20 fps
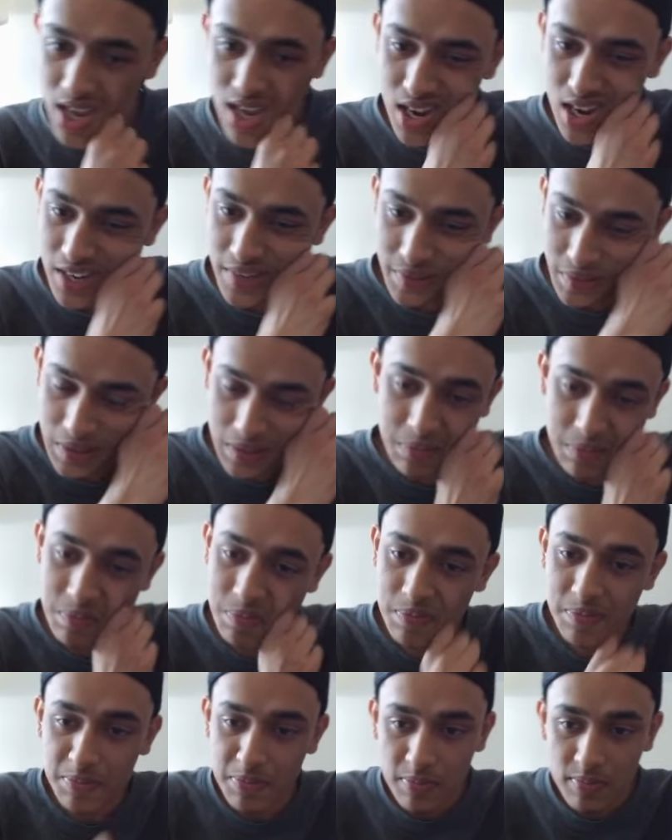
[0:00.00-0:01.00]
a uh,
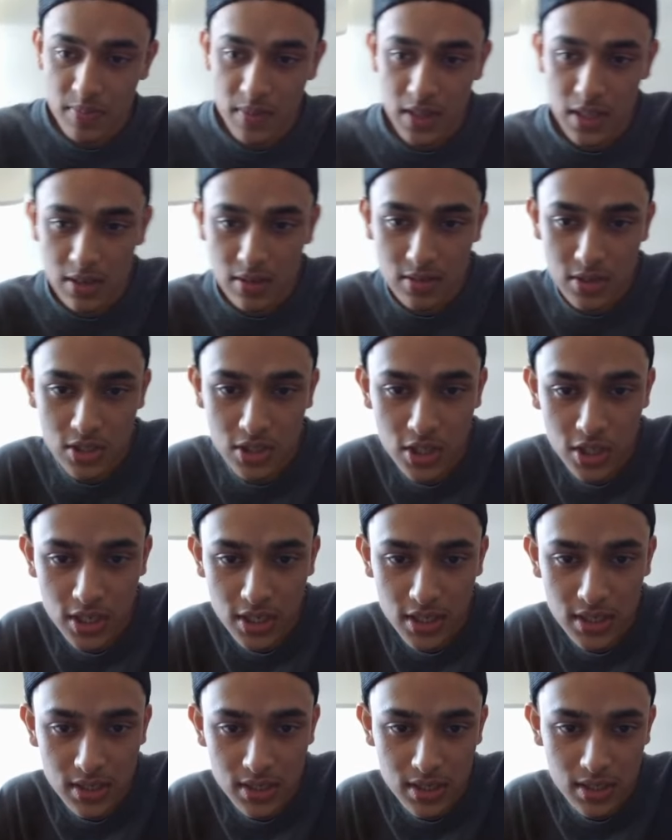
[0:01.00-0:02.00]
little
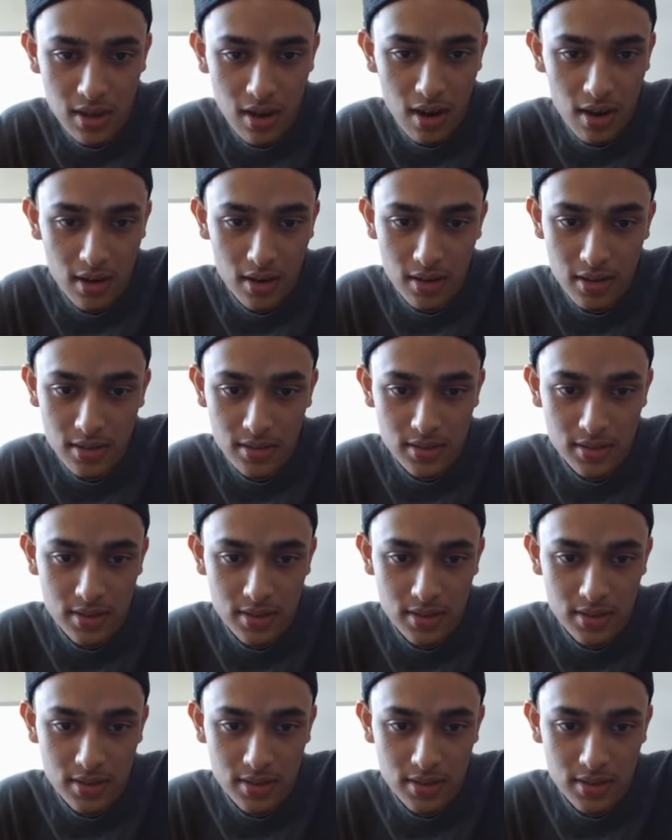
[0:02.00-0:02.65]
turkey stock.